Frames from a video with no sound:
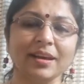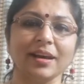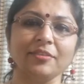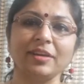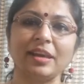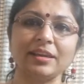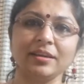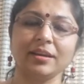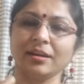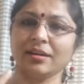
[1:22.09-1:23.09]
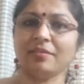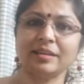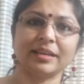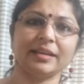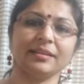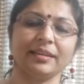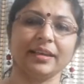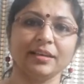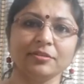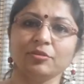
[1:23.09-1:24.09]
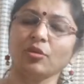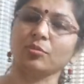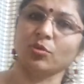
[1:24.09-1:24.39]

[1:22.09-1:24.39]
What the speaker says: a very coveted thing for